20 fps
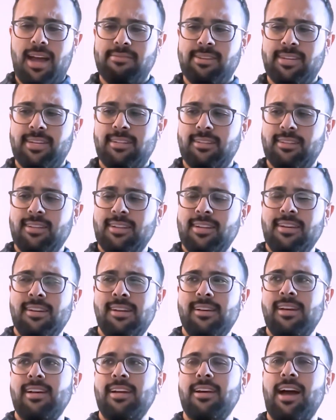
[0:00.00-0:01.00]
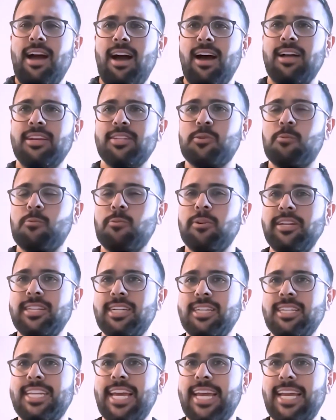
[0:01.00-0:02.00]
in. So
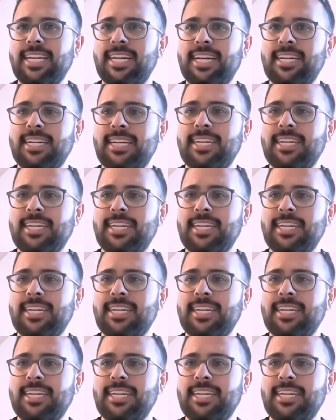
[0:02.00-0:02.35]
Regen data